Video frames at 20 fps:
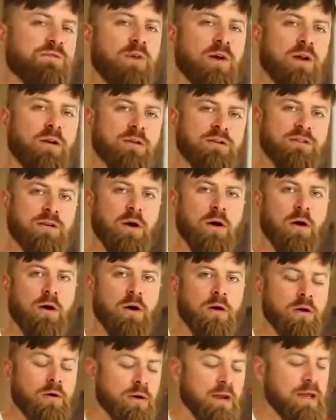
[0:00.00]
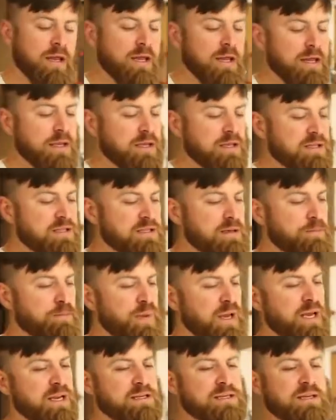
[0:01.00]
funnels are is
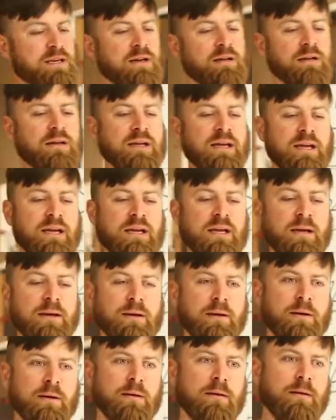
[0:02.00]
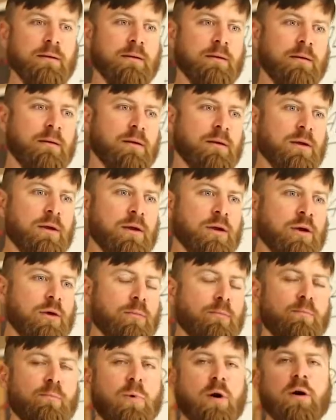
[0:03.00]
basically, you know,
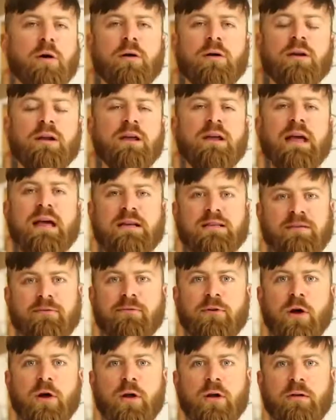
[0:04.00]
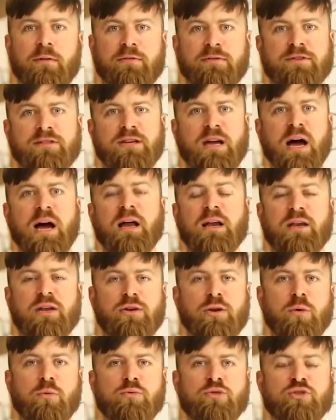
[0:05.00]
marketing has evolved. You
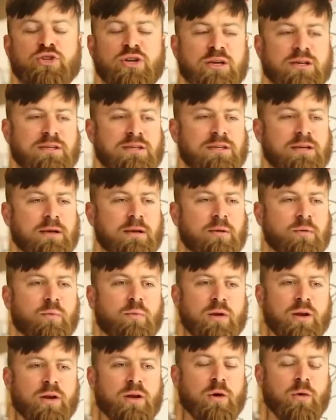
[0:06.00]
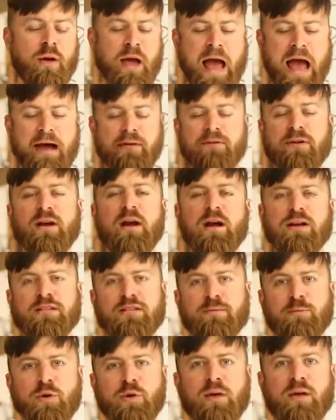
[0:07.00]
don't just, have a
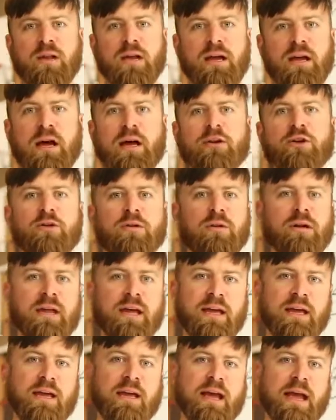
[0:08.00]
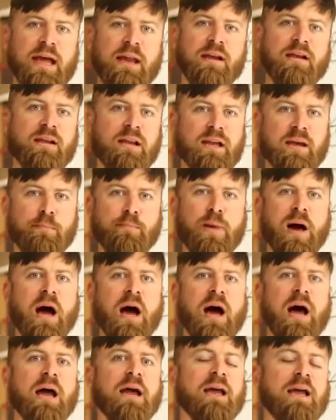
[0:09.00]
customer click on your link and click
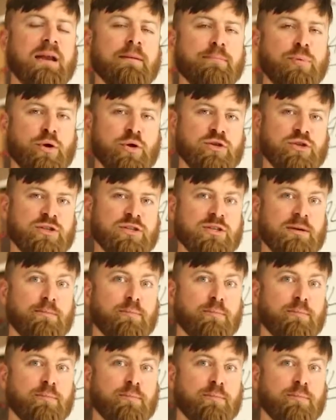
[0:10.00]
buy and purchase a